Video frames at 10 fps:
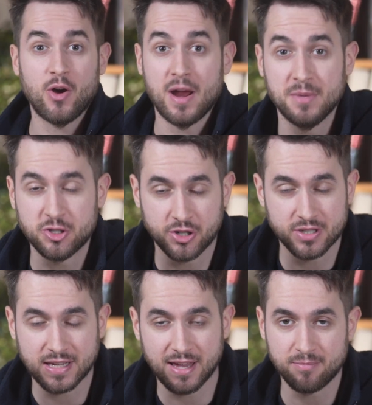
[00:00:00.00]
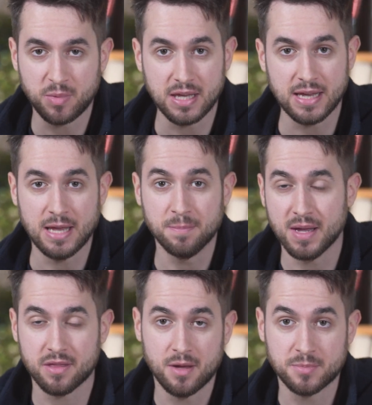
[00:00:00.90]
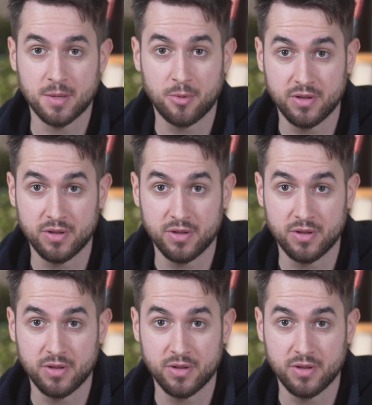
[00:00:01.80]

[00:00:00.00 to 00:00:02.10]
All right, be sure to give me a big thumbs up